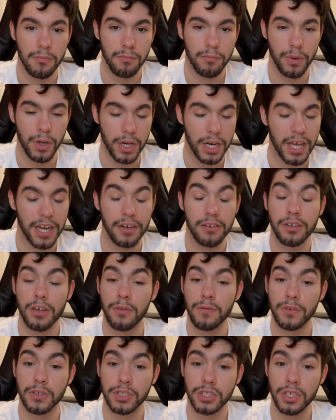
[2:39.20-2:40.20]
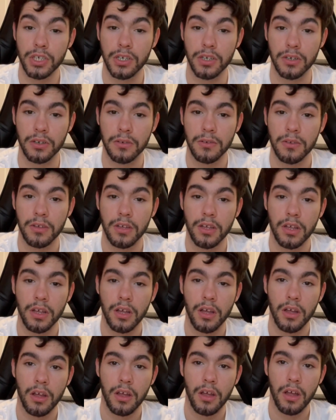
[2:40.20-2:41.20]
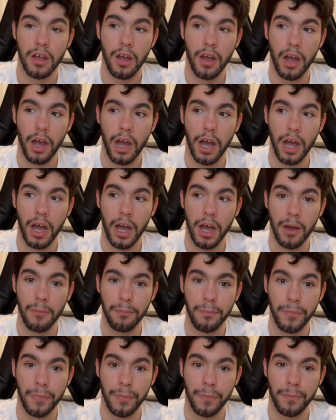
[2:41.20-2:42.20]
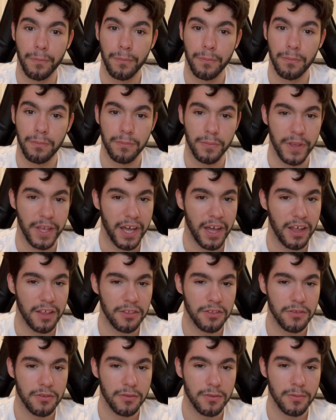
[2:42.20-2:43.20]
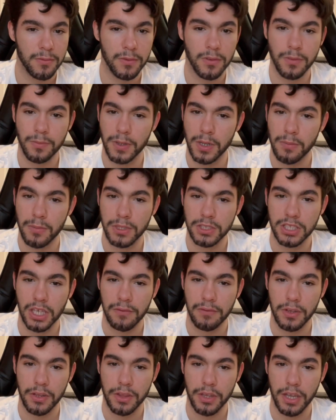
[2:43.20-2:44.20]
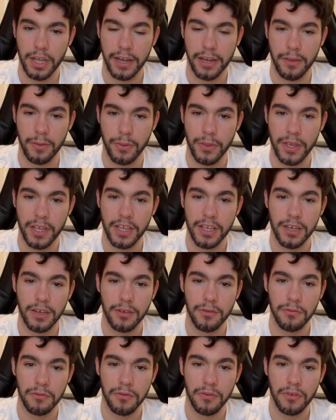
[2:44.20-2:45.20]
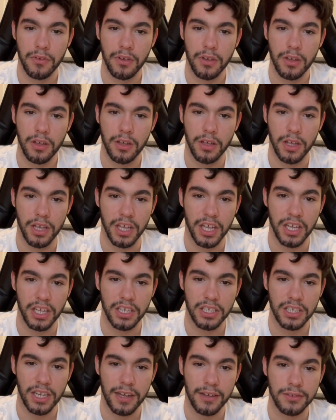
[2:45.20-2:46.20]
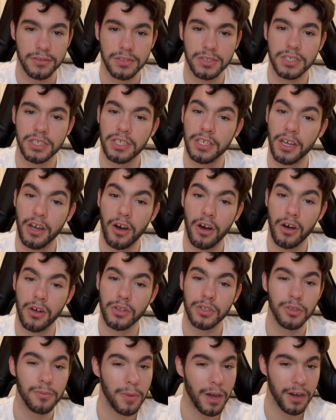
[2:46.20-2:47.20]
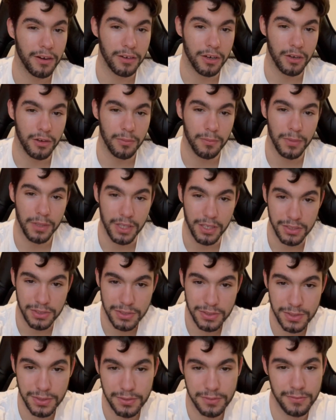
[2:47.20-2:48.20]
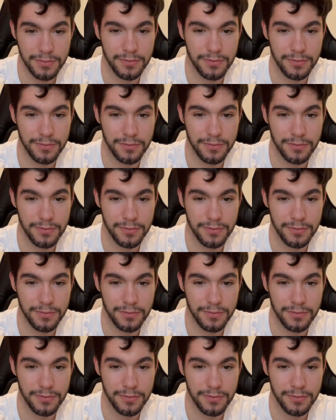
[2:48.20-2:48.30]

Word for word: But I don't know for sure. Uh, yeah, it's, it's pretty much everything I can think of, and I'll see y'all tomorrow. Peace.